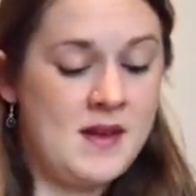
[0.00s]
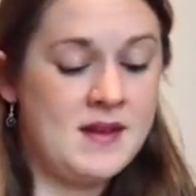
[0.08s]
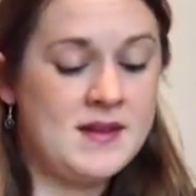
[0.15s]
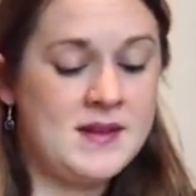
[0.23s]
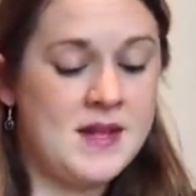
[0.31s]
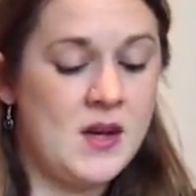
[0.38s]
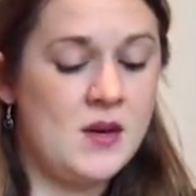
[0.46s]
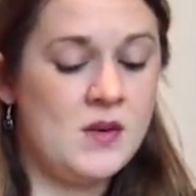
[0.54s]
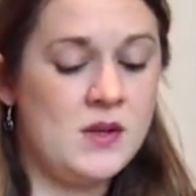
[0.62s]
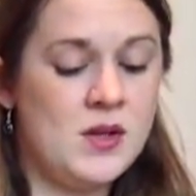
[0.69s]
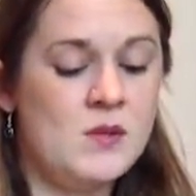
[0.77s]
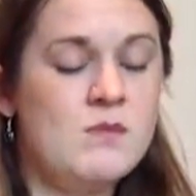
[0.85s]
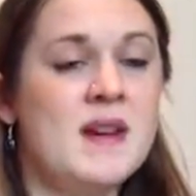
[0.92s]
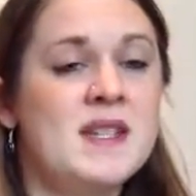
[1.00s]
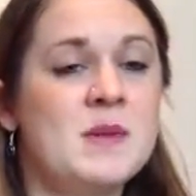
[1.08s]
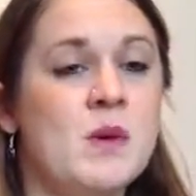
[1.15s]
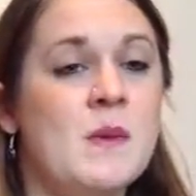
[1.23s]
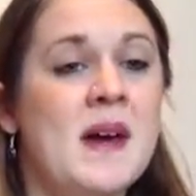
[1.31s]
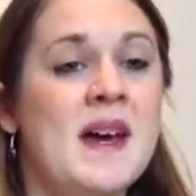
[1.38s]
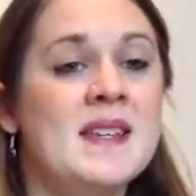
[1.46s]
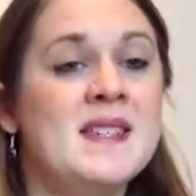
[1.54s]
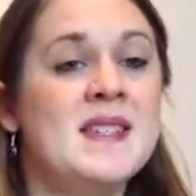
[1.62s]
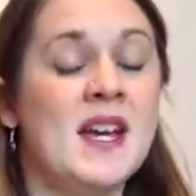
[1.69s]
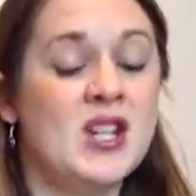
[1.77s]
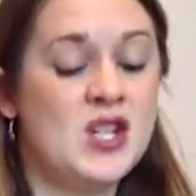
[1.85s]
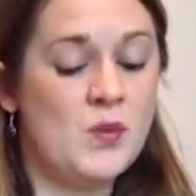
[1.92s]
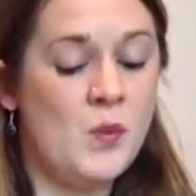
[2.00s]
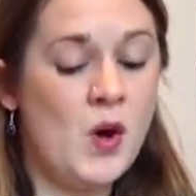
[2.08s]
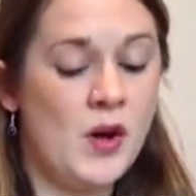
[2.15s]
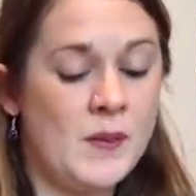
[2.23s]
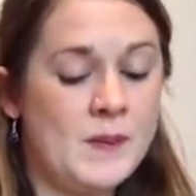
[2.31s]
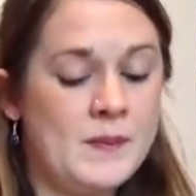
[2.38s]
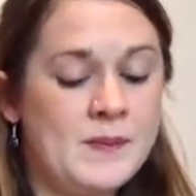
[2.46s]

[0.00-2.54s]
So you must prepare section 1.